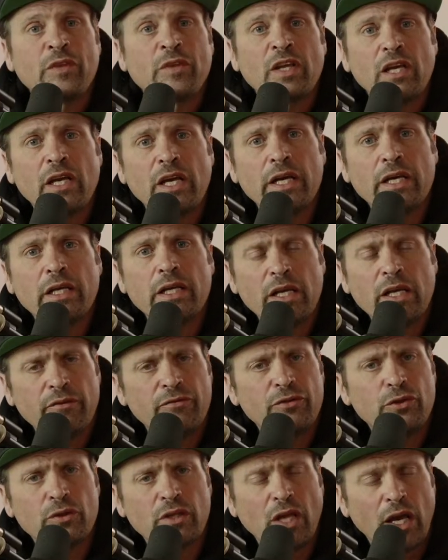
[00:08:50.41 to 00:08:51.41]
And if
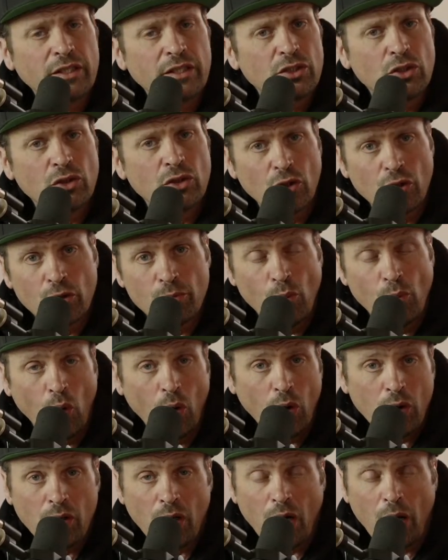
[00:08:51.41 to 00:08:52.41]
you'd like to learn
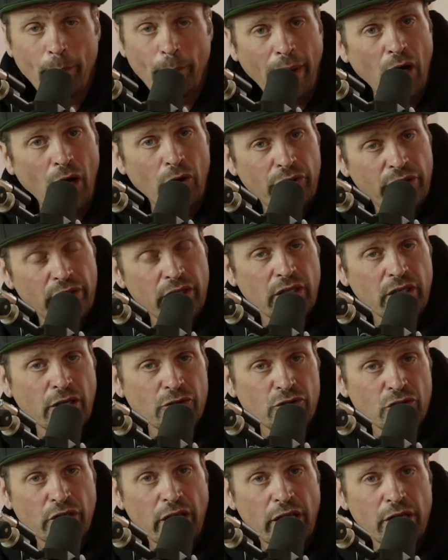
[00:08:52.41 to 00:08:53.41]
more about the
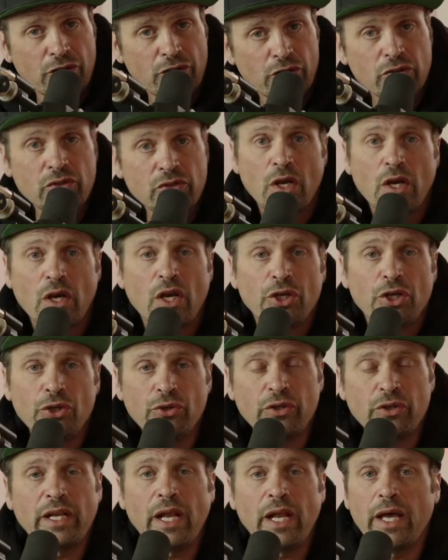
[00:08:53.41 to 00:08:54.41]
Electric Angels, you
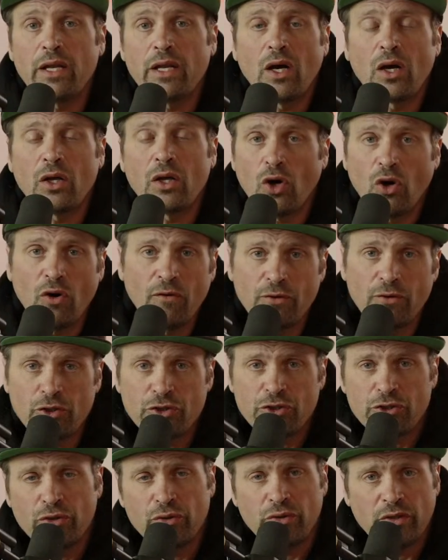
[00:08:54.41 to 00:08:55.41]
can head on over
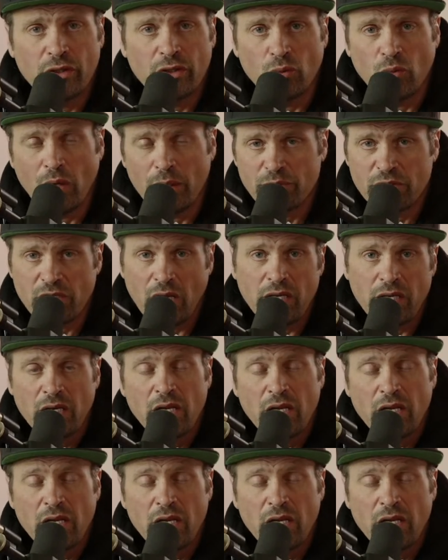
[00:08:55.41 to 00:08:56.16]
to the website,